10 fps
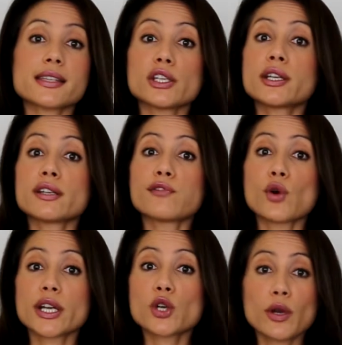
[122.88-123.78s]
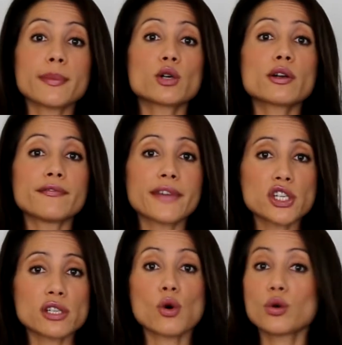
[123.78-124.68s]
that you can avoid a criminal
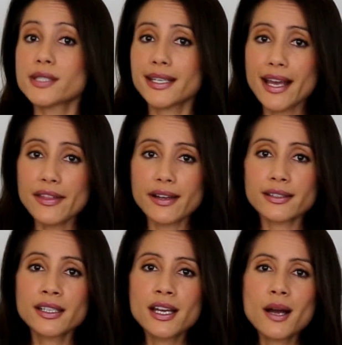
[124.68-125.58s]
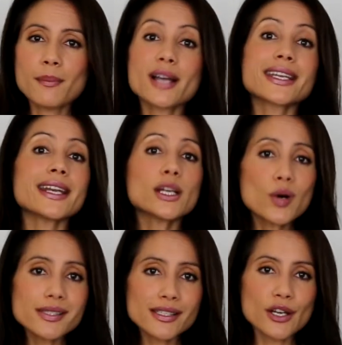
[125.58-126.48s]
conviction altogether by getting
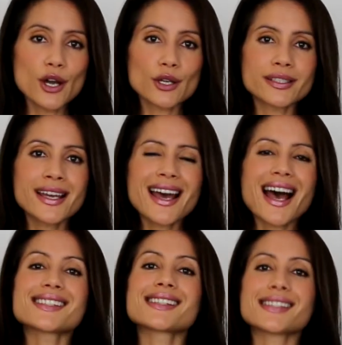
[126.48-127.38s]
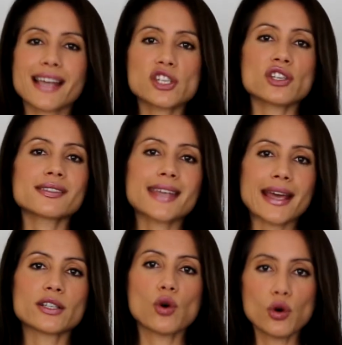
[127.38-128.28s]
what's known as a Section
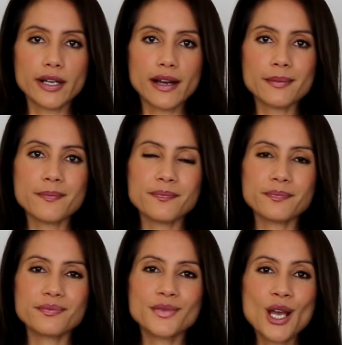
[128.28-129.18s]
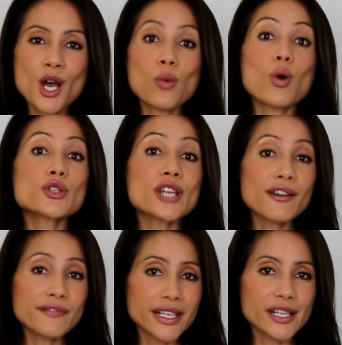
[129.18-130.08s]
10 order. Watch
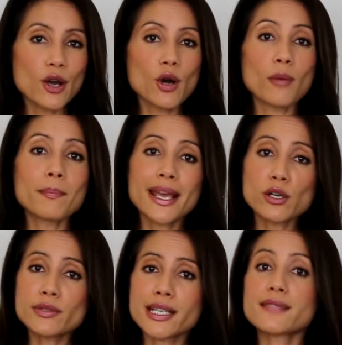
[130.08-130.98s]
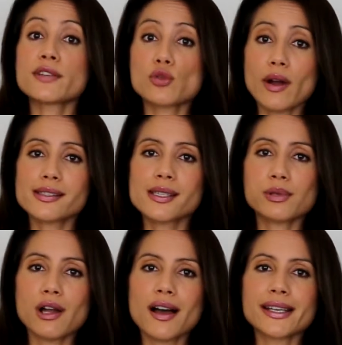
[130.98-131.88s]
our video on penalties for drug
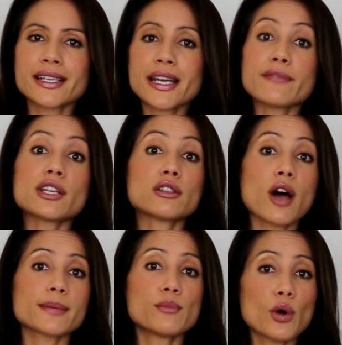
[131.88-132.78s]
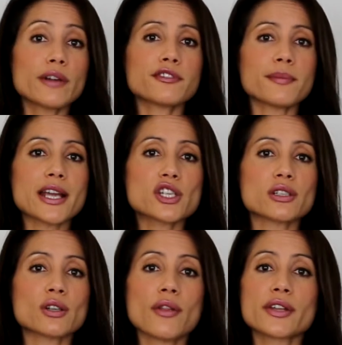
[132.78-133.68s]
supply if you'd like more
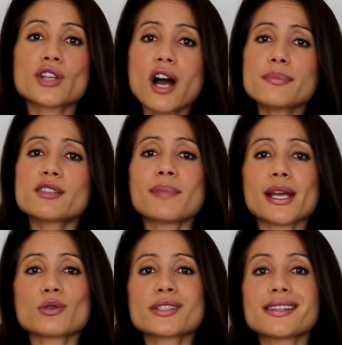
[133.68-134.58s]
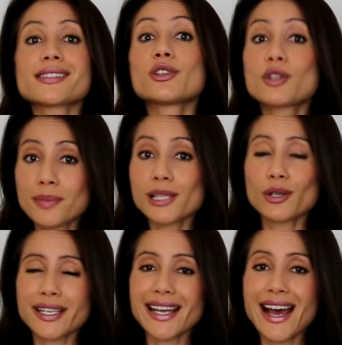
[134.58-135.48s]
information on the types of penalties you could be
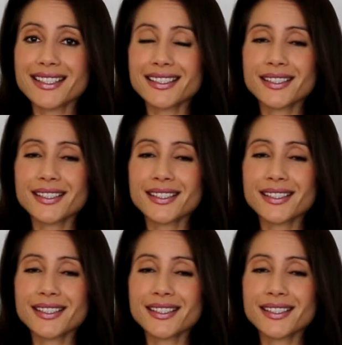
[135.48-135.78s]
looking at.